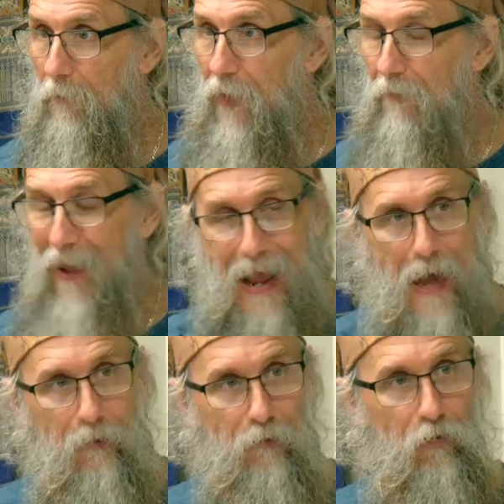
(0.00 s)
They've
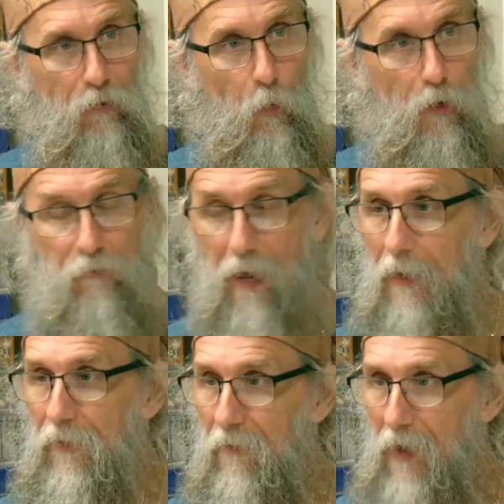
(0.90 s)
added to the Word of
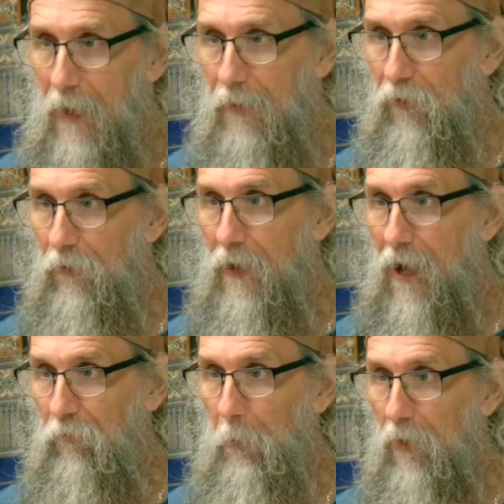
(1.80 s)
God, they've added to the
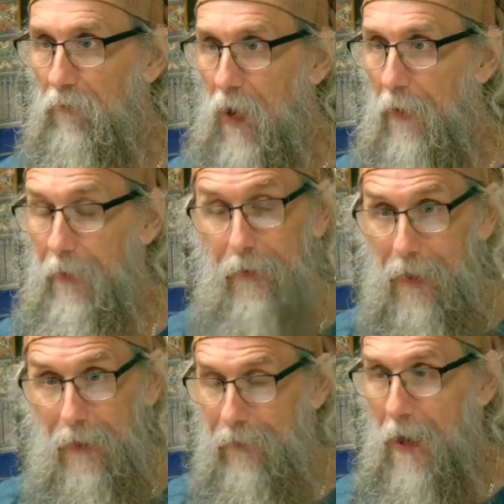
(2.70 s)
gospel of God. It
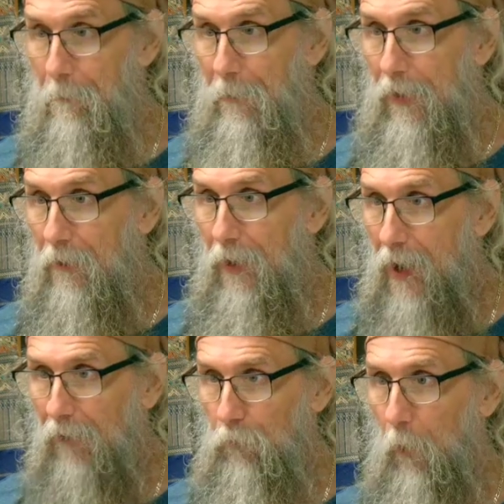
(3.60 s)
cannot be the
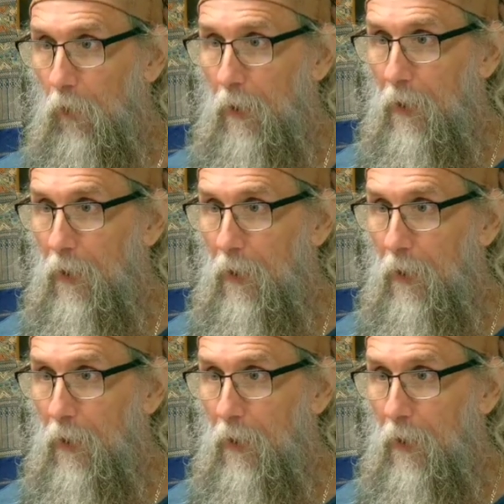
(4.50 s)
gospel